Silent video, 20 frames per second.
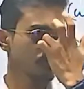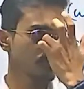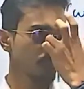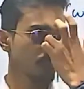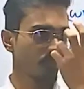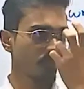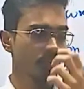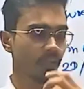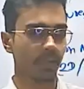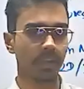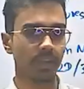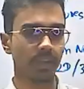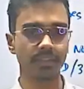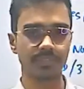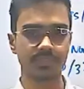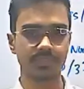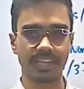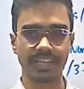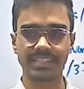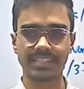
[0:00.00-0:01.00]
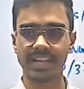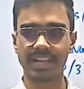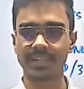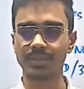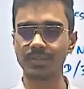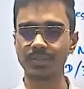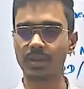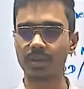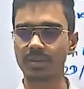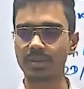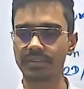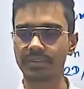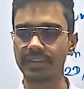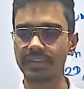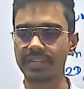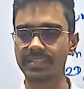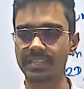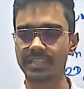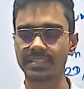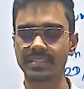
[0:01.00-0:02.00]
Right? So exactly you got
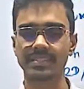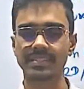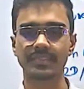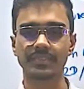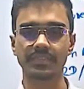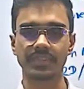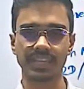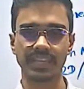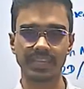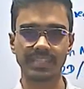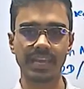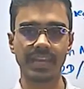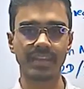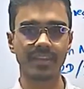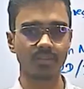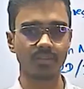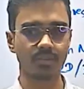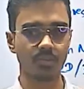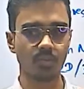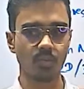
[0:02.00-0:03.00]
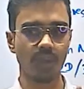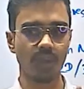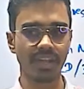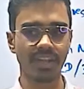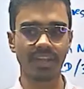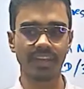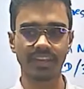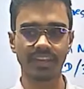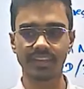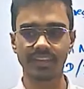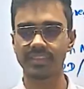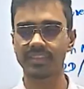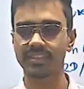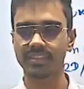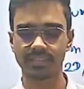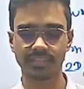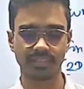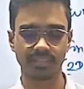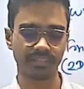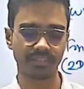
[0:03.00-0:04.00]
26 weeks and 1 day
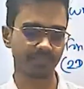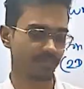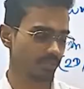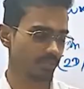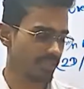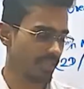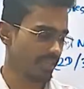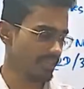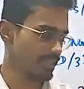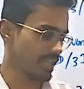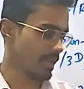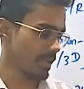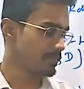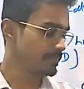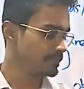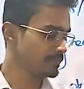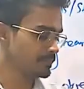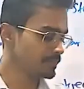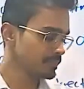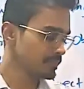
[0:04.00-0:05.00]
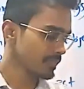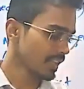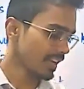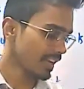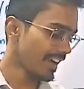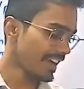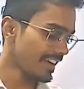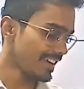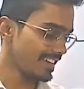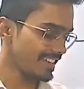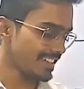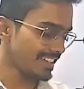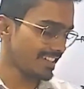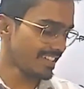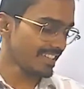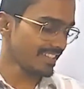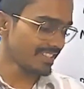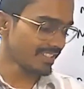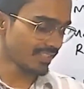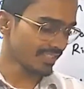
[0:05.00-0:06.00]
for the exam. Right? So
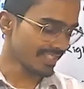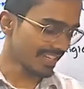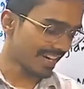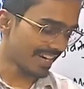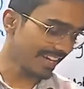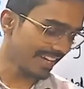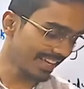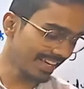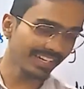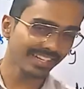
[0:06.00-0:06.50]
starting